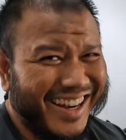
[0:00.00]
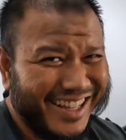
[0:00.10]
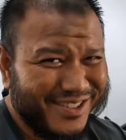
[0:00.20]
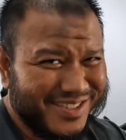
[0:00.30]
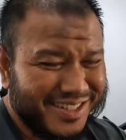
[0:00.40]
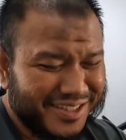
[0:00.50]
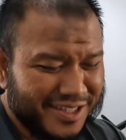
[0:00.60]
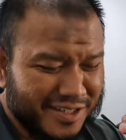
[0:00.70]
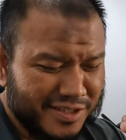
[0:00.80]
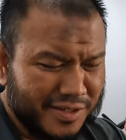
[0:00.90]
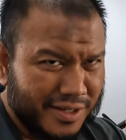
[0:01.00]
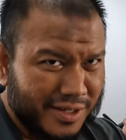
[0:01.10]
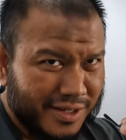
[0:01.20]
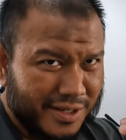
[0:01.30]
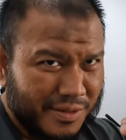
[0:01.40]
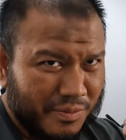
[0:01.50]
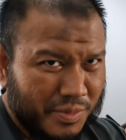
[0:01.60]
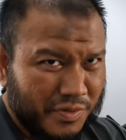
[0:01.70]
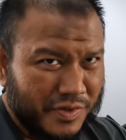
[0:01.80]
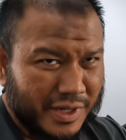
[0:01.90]
I like to see things
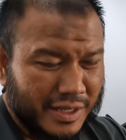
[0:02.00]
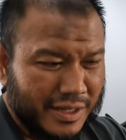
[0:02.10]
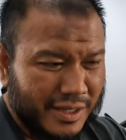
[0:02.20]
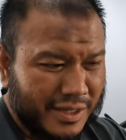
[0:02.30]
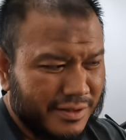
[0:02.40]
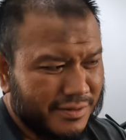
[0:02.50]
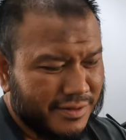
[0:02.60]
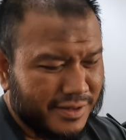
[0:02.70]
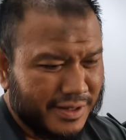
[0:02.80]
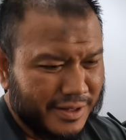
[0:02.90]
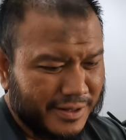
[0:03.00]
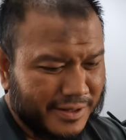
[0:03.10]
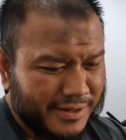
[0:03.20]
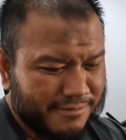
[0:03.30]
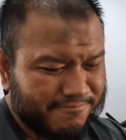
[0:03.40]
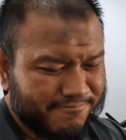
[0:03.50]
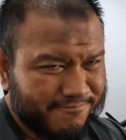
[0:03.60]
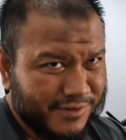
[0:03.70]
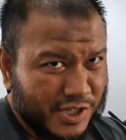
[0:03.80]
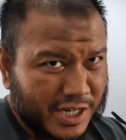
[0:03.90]
perfectly um,
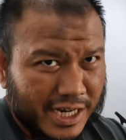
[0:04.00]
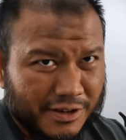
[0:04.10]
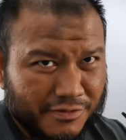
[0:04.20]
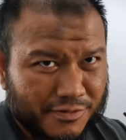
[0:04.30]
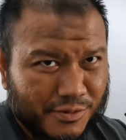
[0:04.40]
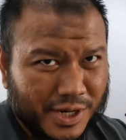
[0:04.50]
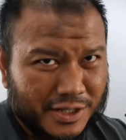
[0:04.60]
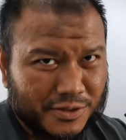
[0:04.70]
jive well